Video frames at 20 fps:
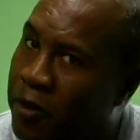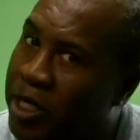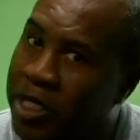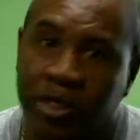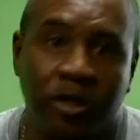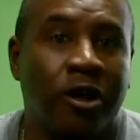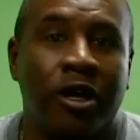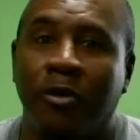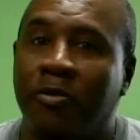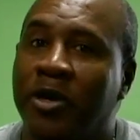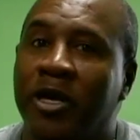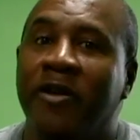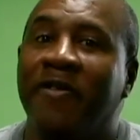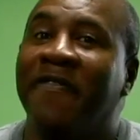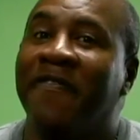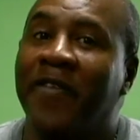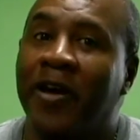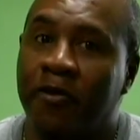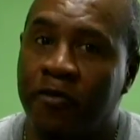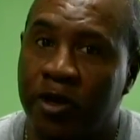it's going to be
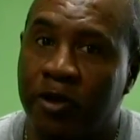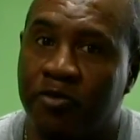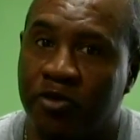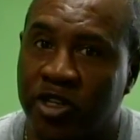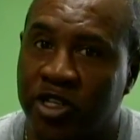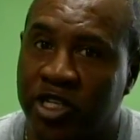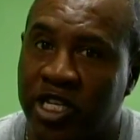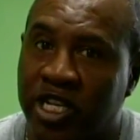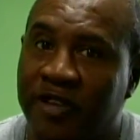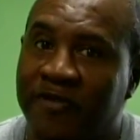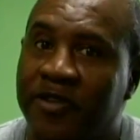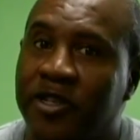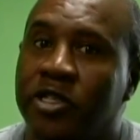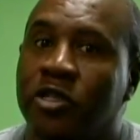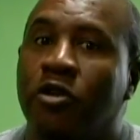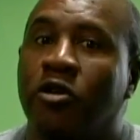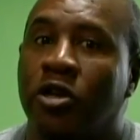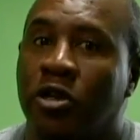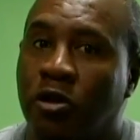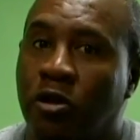very appreciative and it's
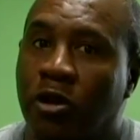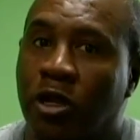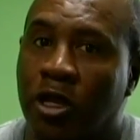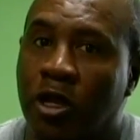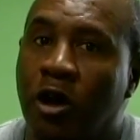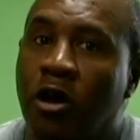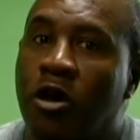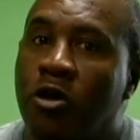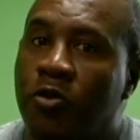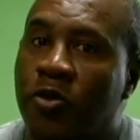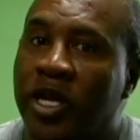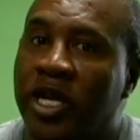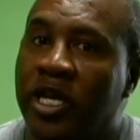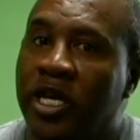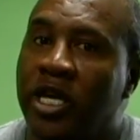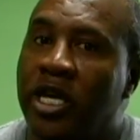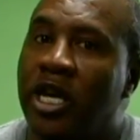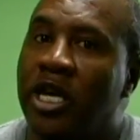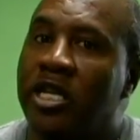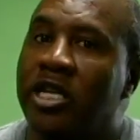going to go a long way
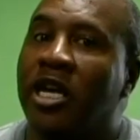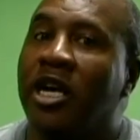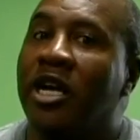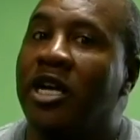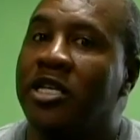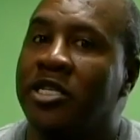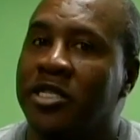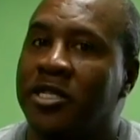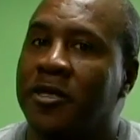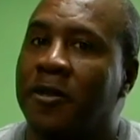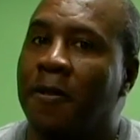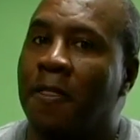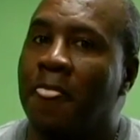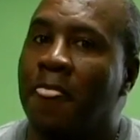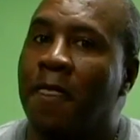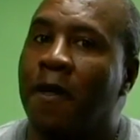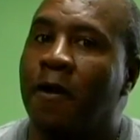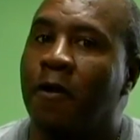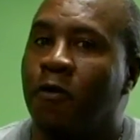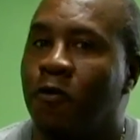to us
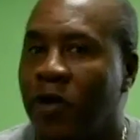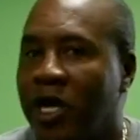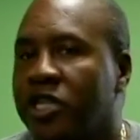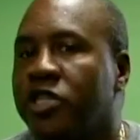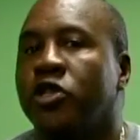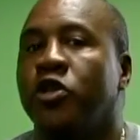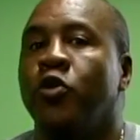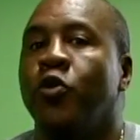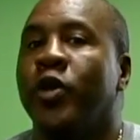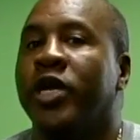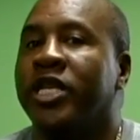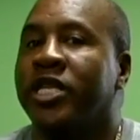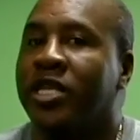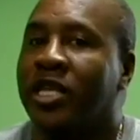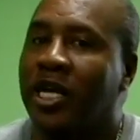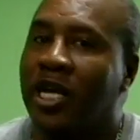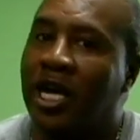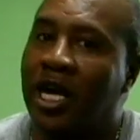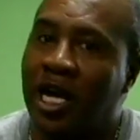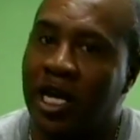rescuing
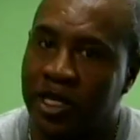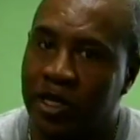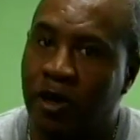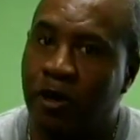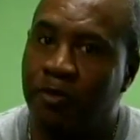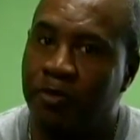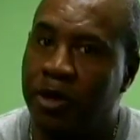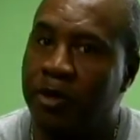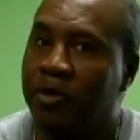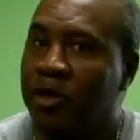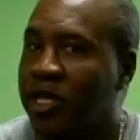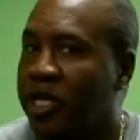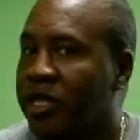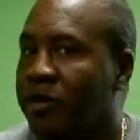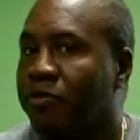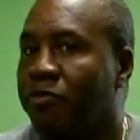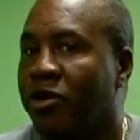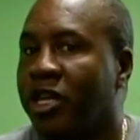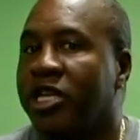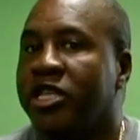our young people and
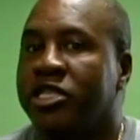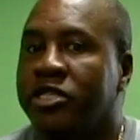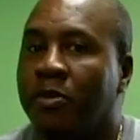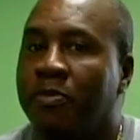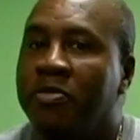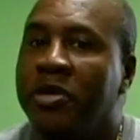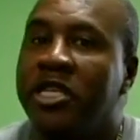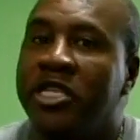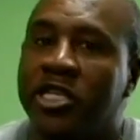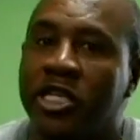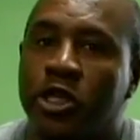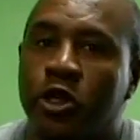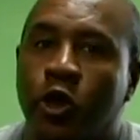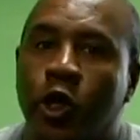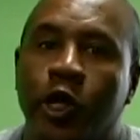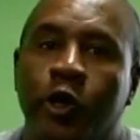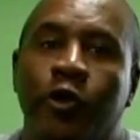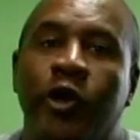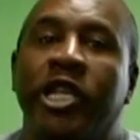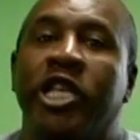bringing some peace and
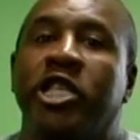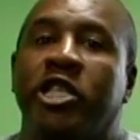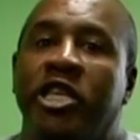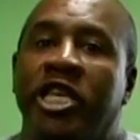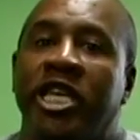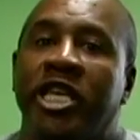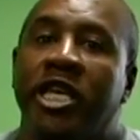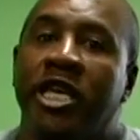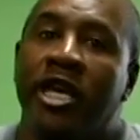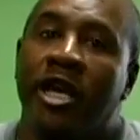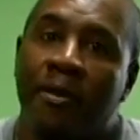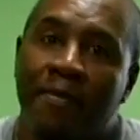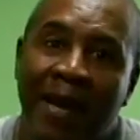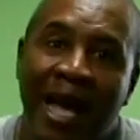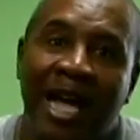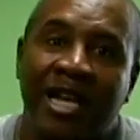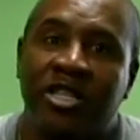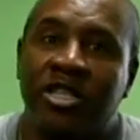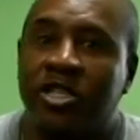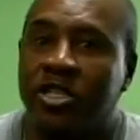tranquility
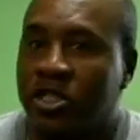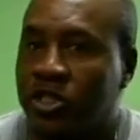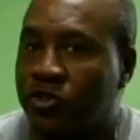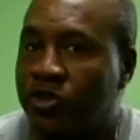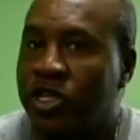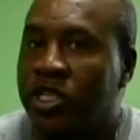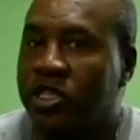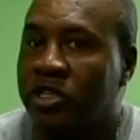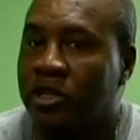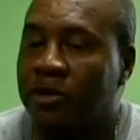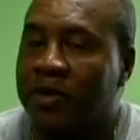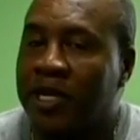back to the streets of the